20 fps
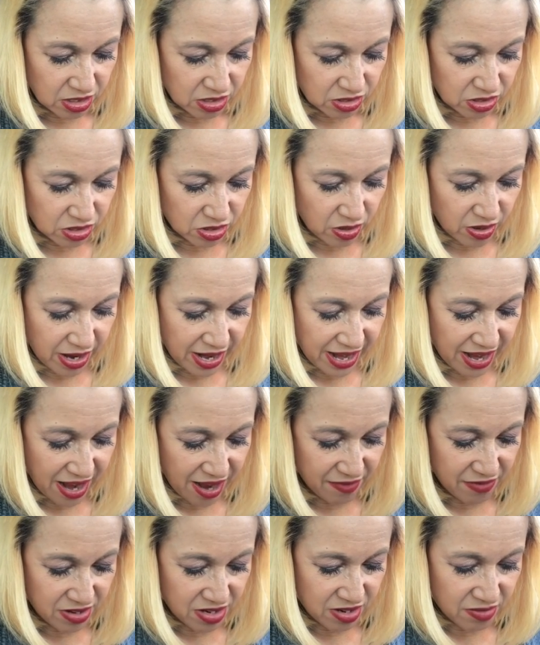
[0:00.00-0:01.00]
So I
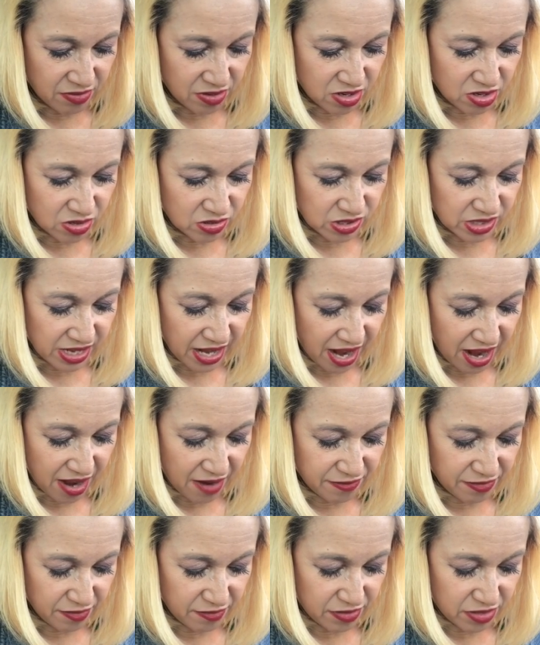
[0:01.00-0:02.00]
haven't even used
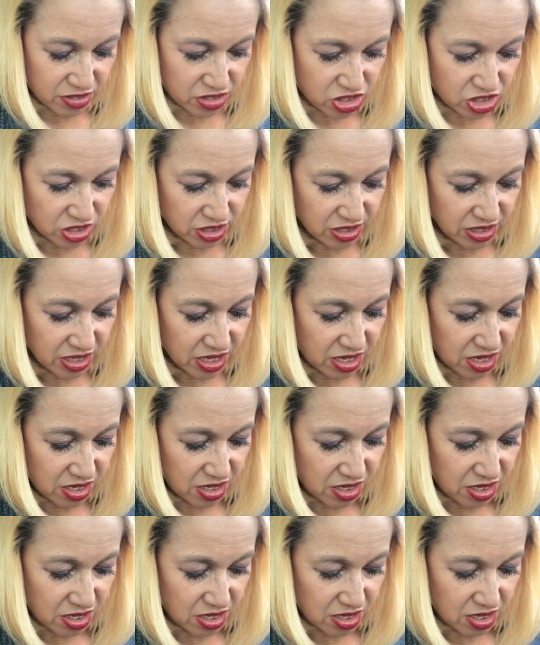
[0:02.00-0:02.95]
half of the chili